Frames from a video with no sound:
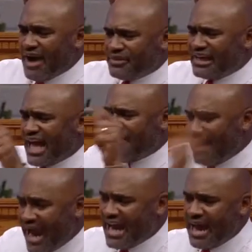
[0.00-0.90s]
made him
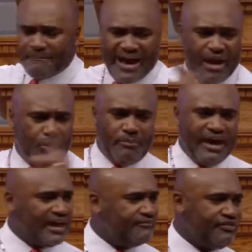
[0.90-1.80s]
bad will make him
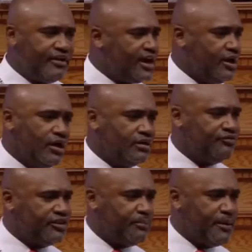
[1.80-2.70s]
very good for the
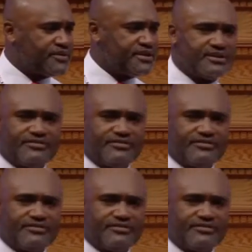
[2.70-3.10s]
purposes of God.